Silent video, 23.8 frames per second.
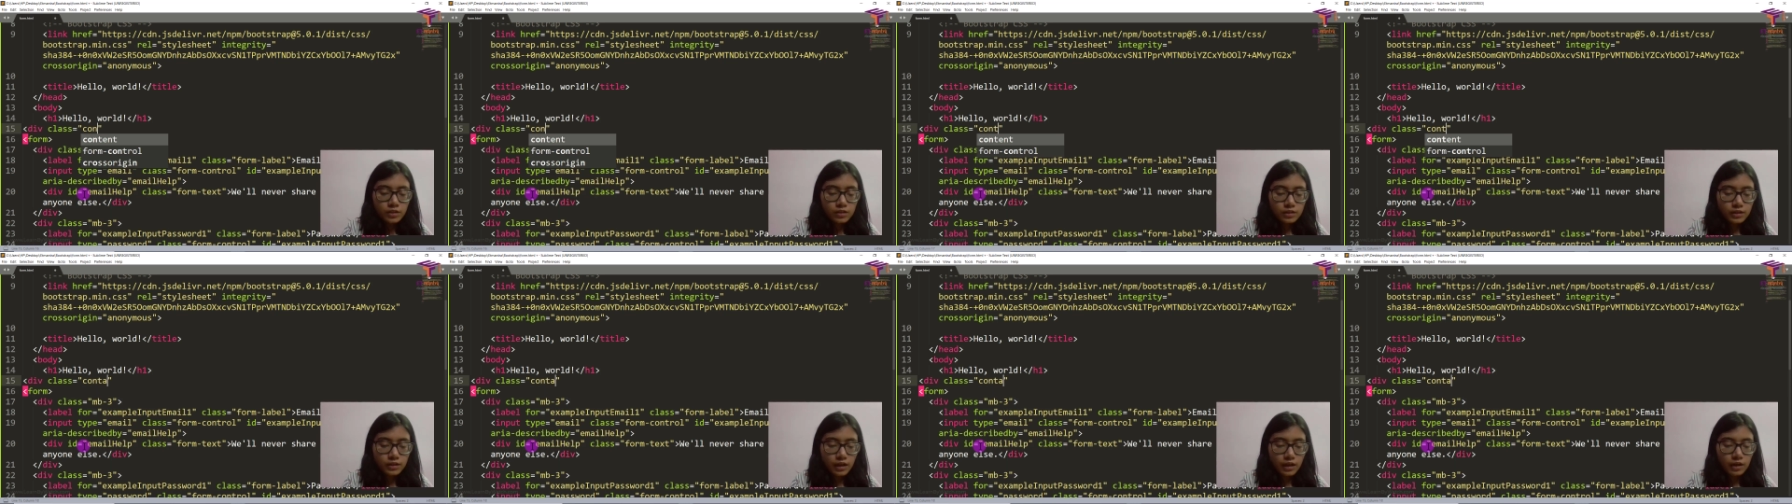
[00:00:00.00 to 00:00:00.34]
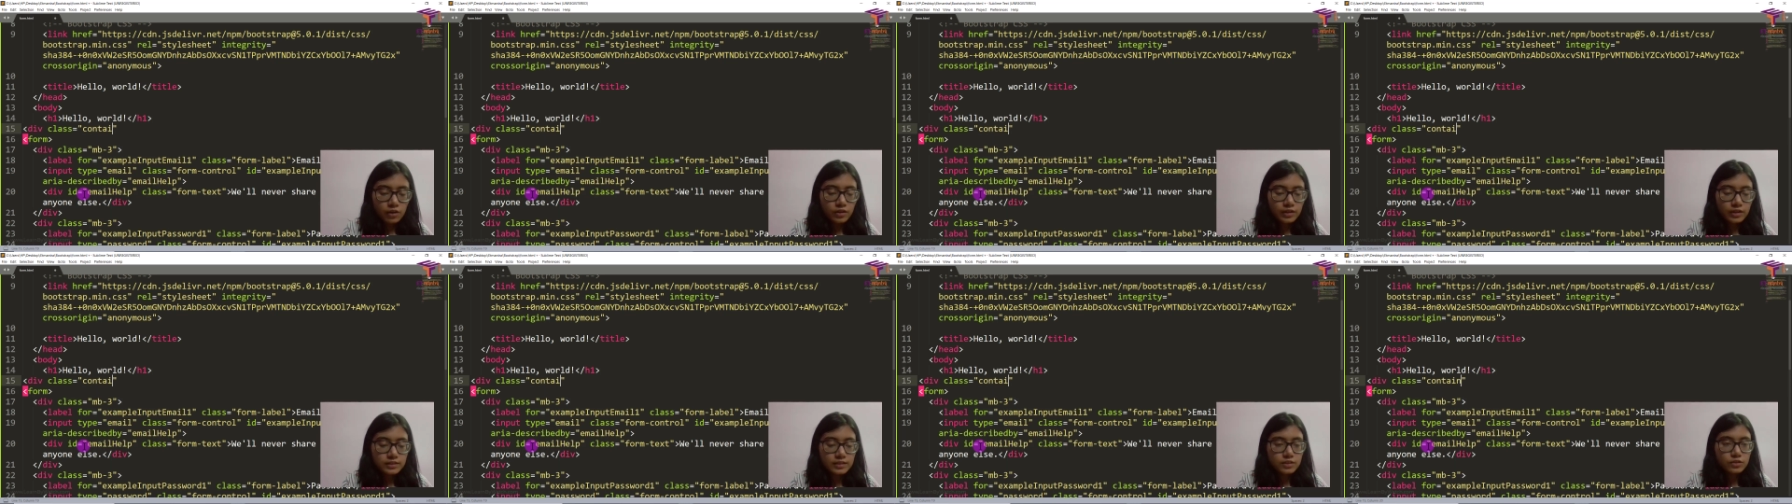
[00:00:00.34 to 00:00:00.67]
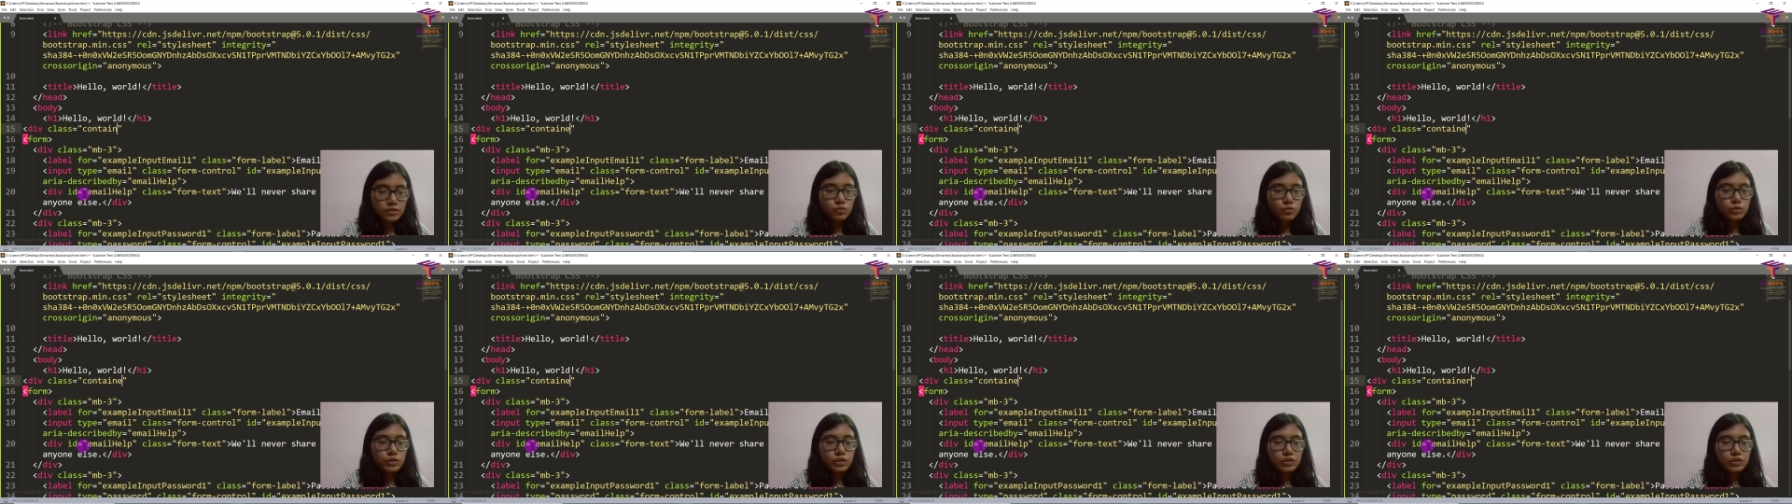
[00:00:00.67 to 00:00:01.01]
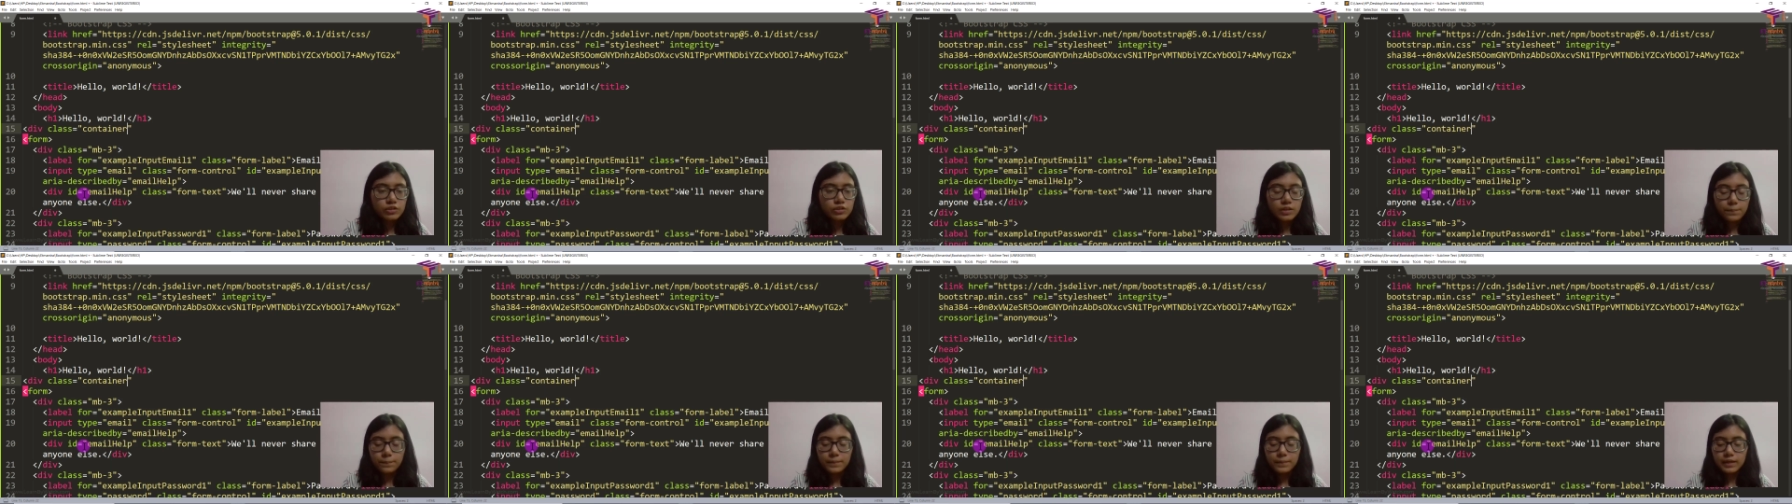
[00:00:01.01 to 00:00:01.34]
Now, as I told you
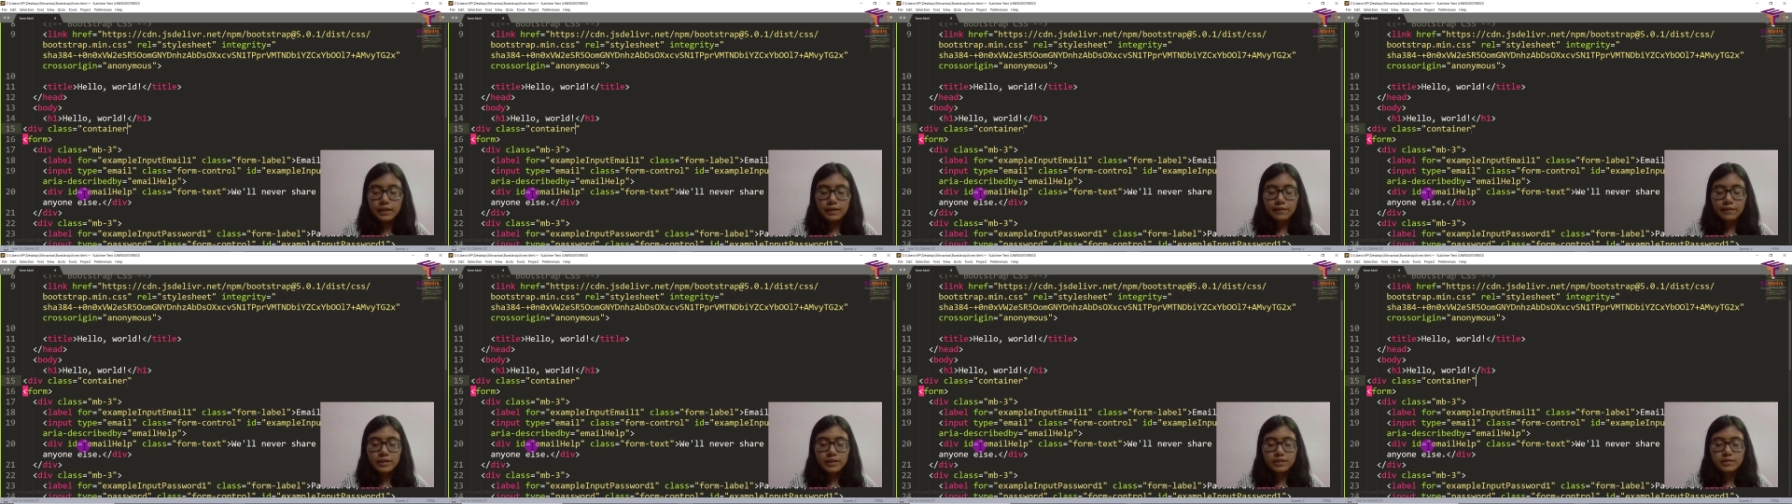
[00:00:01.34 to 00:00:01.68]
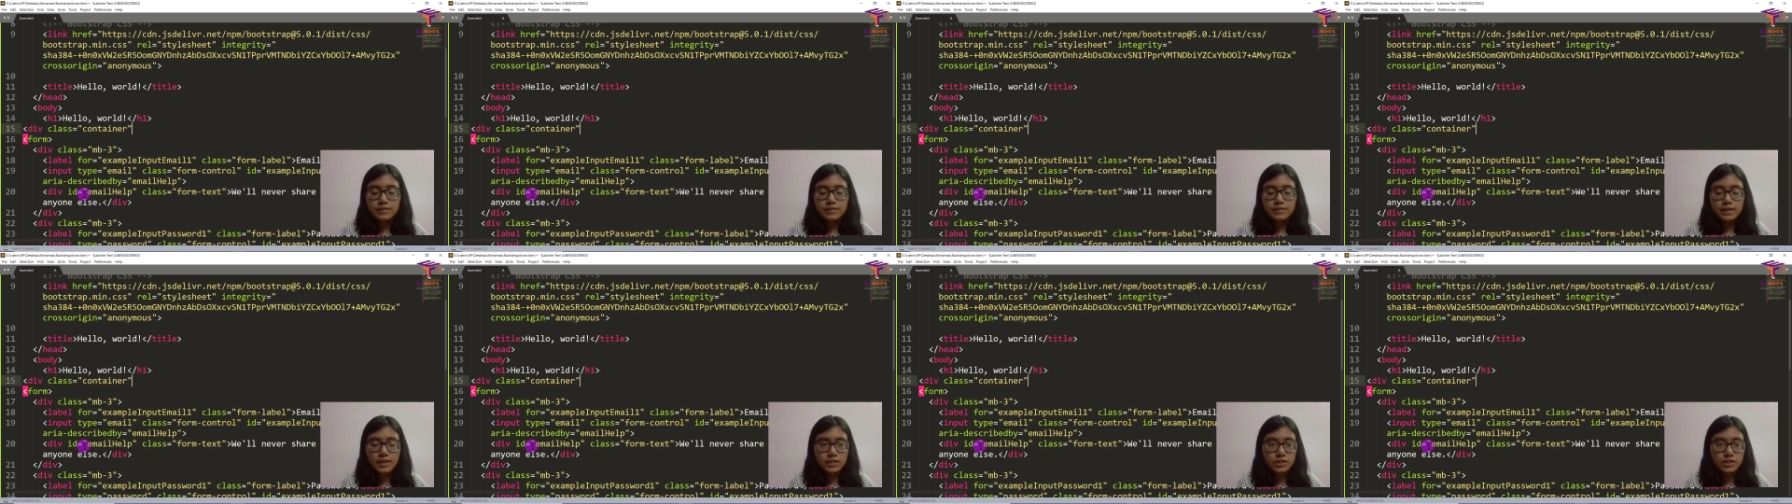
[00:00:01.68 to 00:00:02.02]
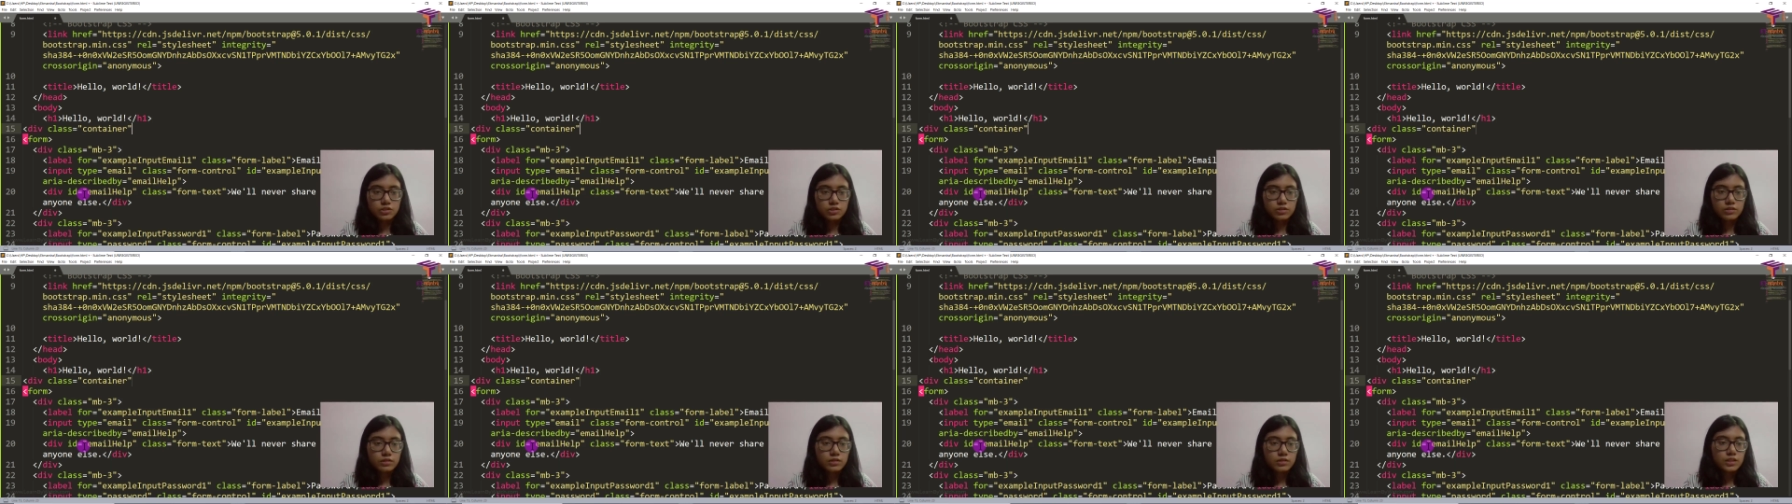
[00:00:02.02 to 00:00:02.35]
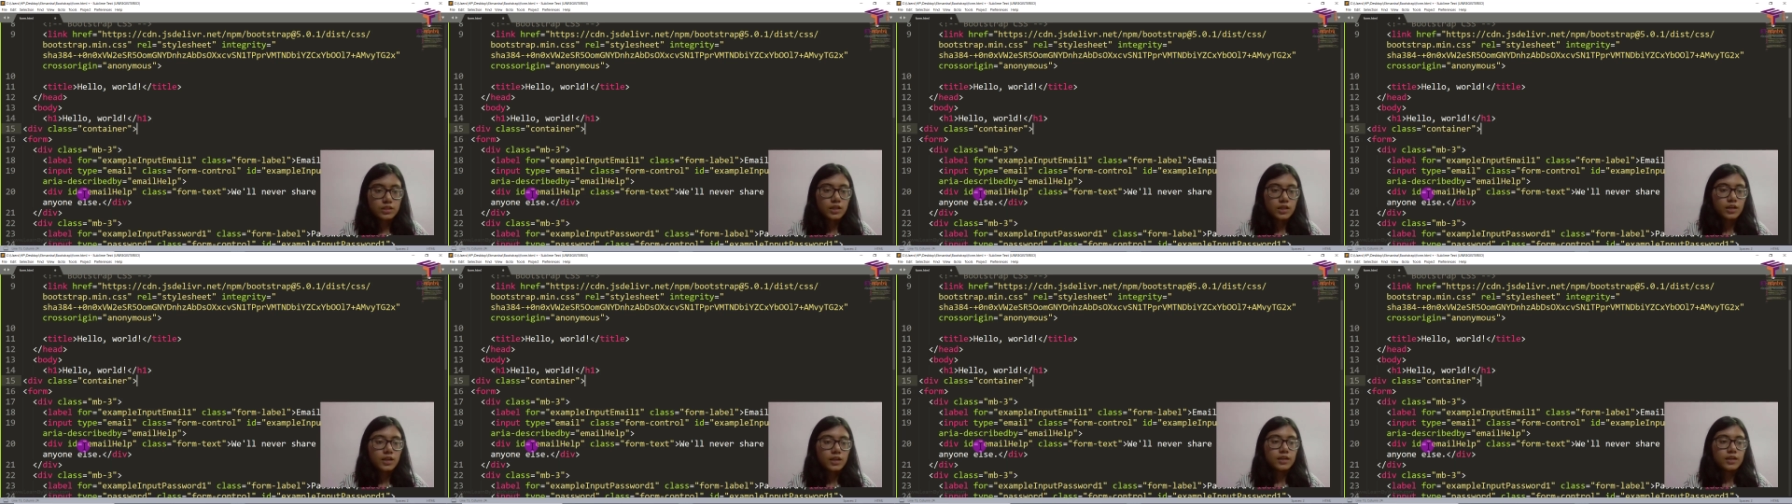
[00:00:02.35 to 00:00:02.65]
in the previous sessions